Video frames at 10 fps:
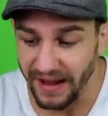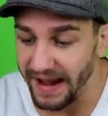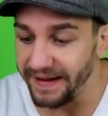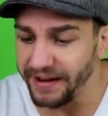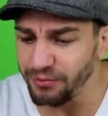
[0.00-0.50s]

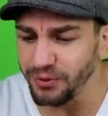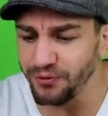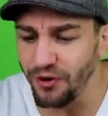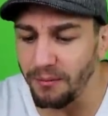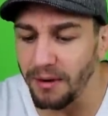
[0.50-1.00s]
And this
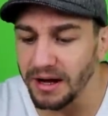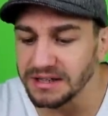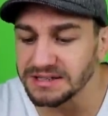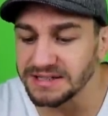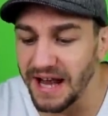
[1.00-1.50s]
was from
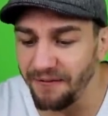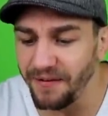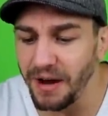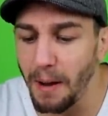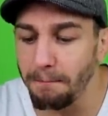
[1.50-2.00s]

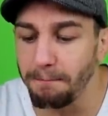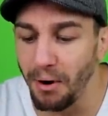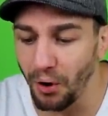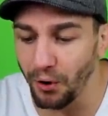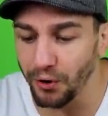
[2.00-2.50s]
Stefan
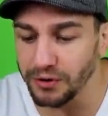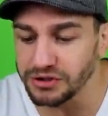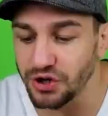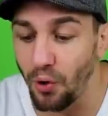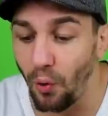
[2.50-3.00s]
Burge,